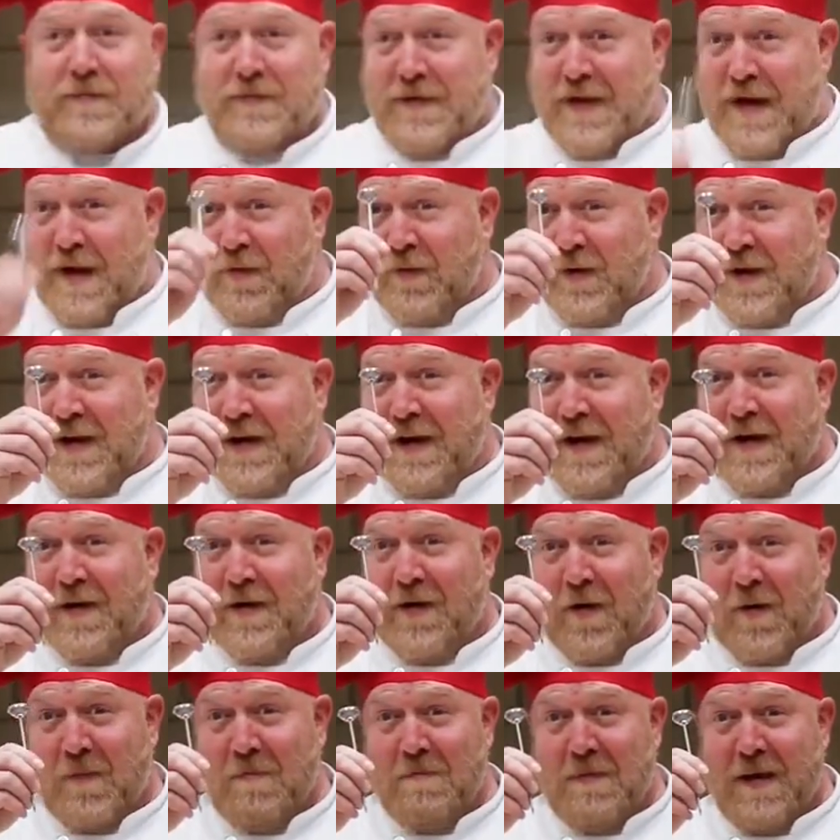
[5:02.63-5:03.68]
Now we'll get out
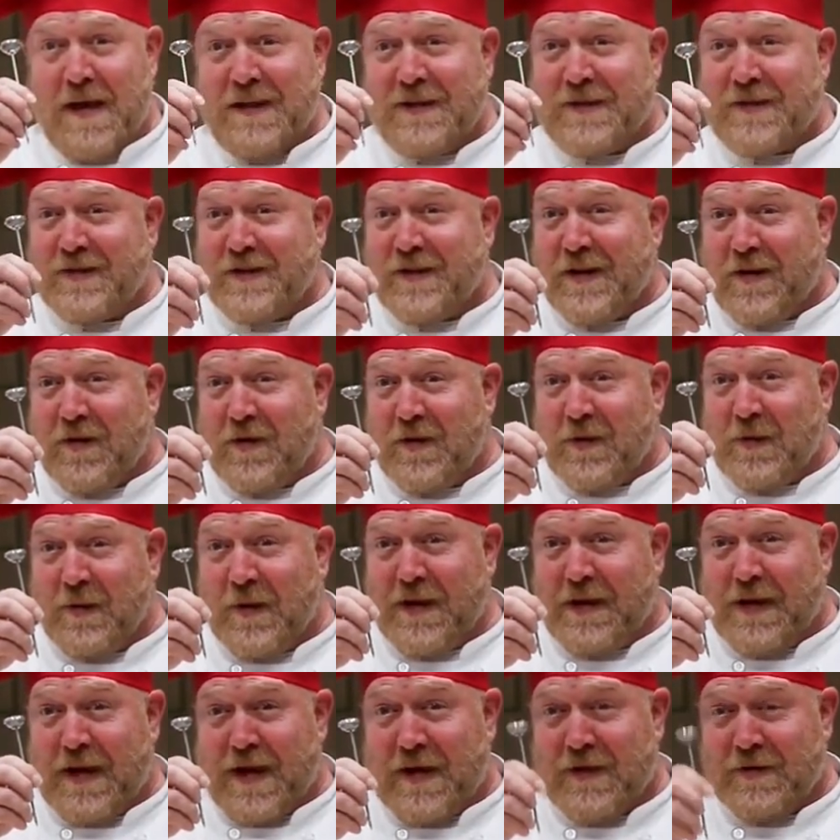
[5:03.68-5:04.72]
our meat sticker
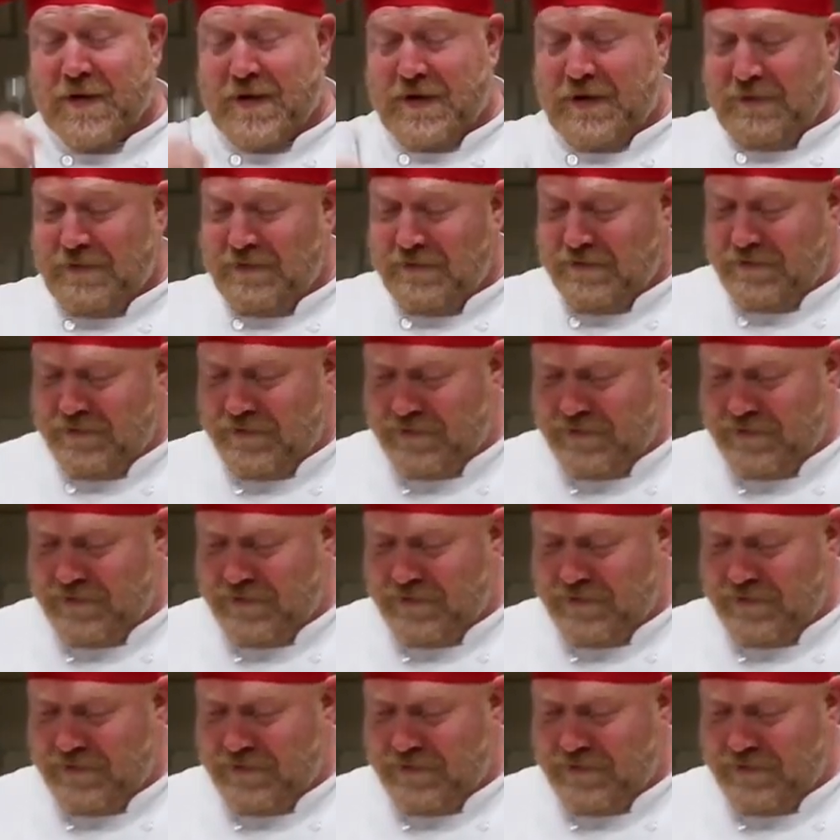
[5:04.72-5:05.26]
3000.